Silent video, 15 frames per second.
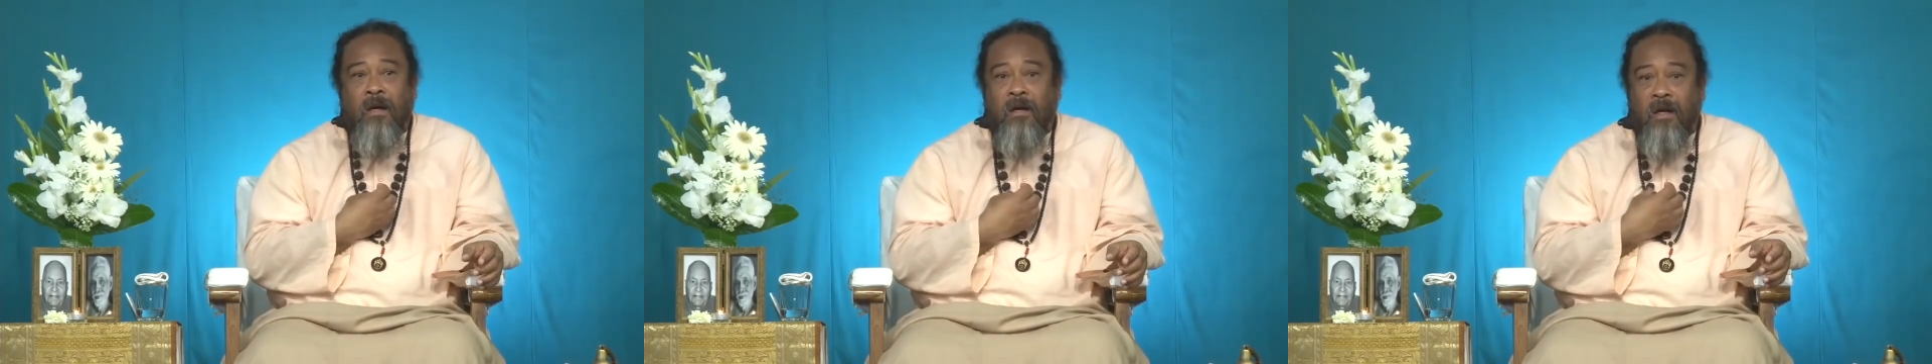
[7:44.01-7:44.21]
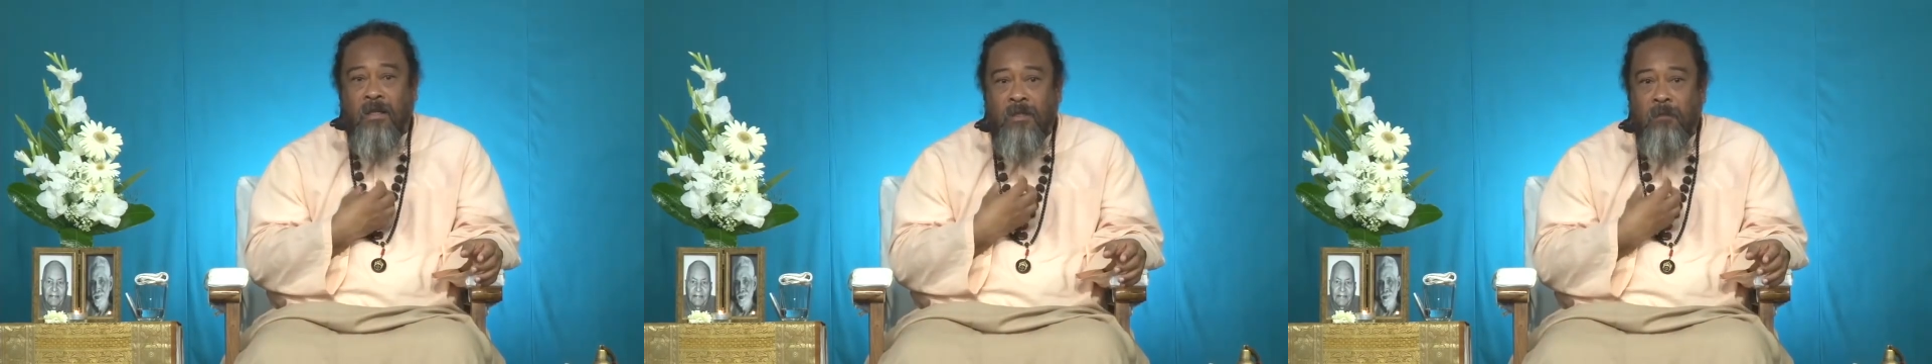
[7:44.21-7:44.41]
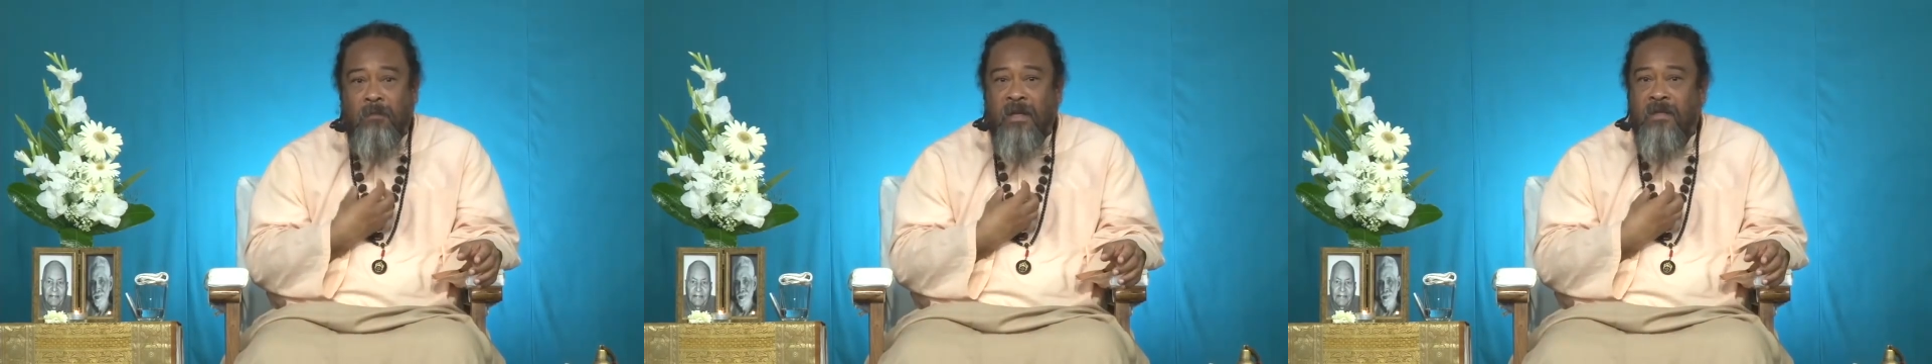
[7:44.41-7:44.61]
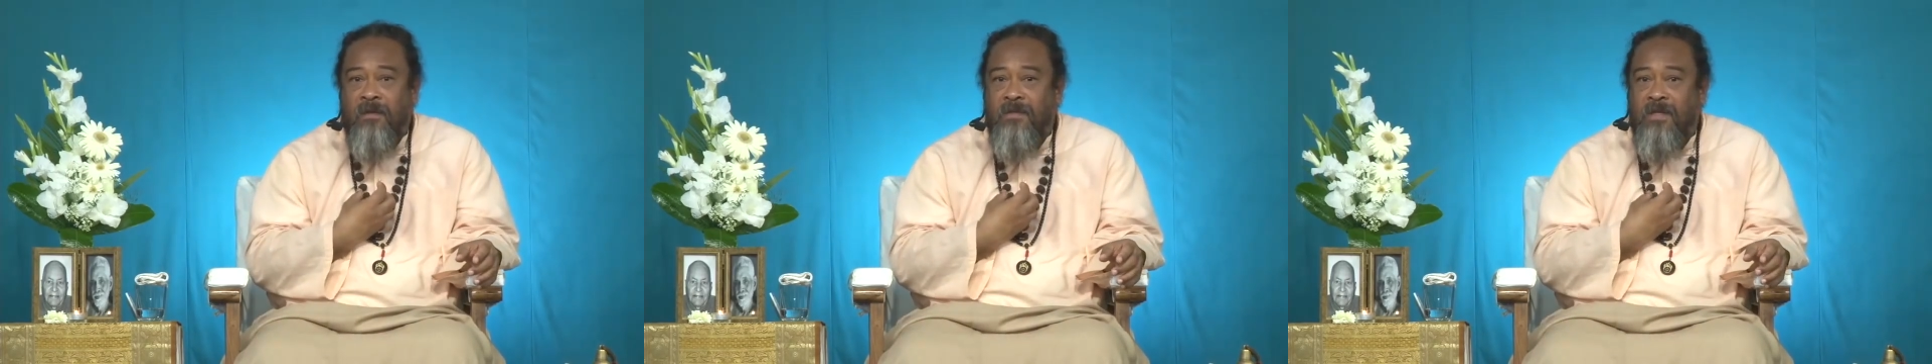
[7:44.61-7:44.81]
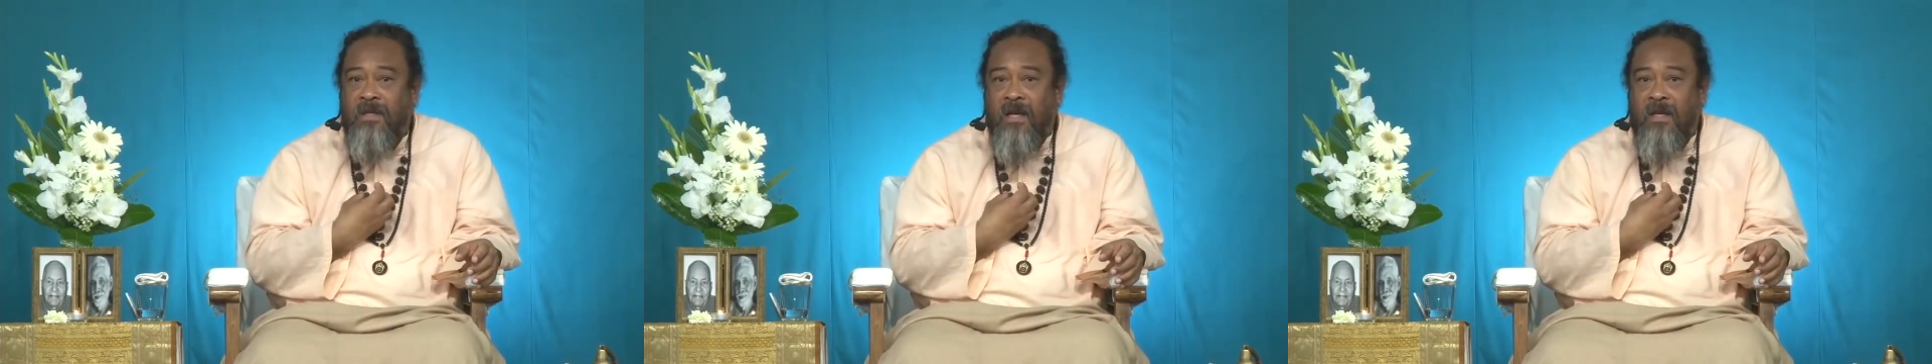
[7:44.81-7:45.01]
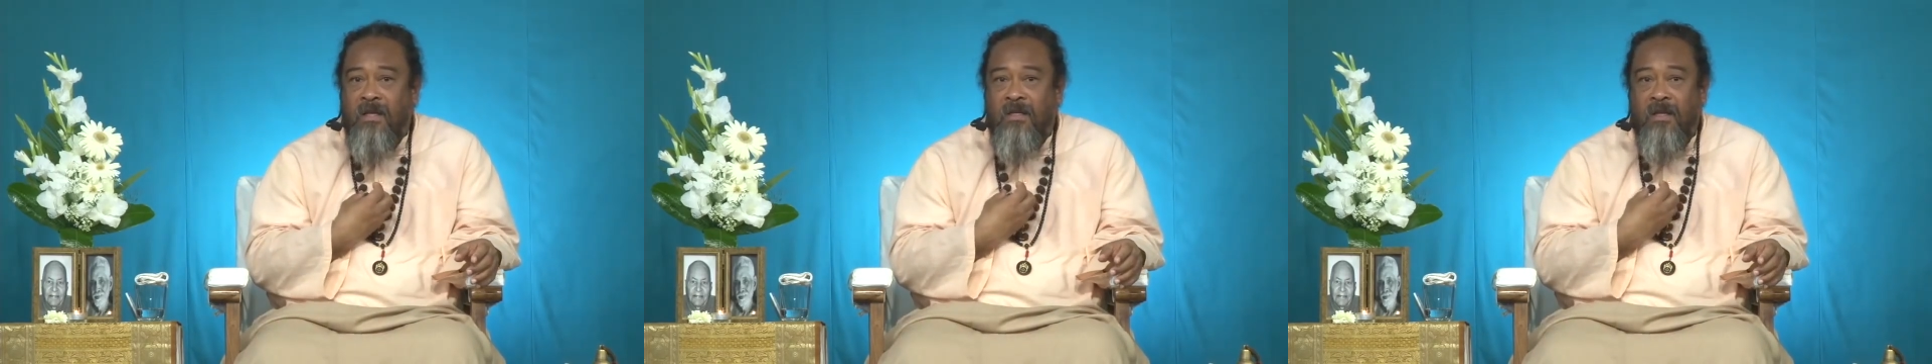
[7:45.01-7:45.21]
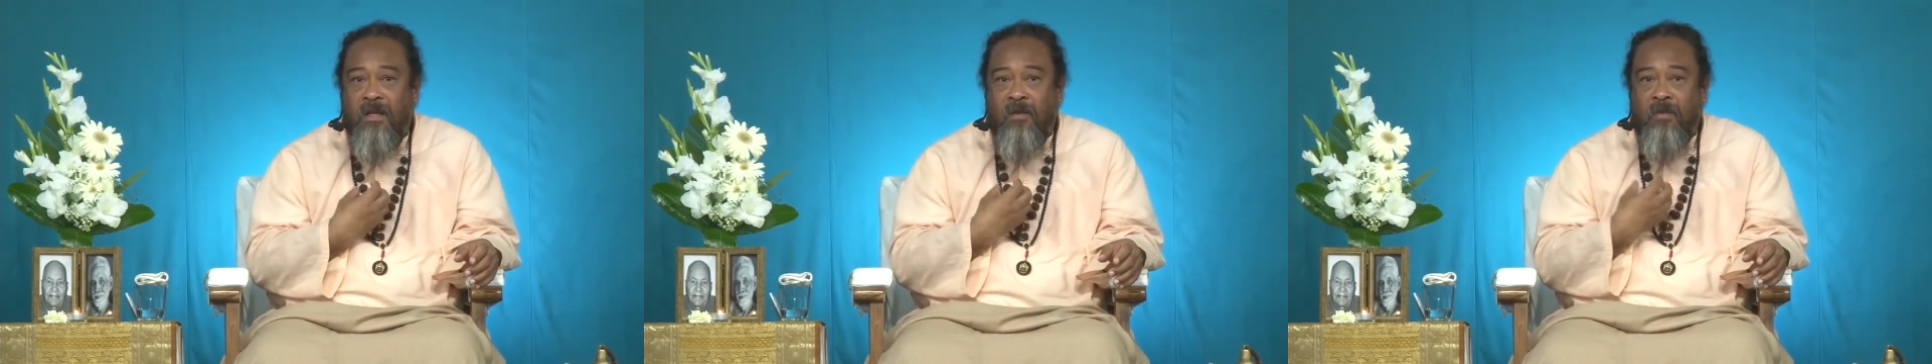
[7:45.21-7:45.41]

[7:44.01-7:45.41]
contemplative state,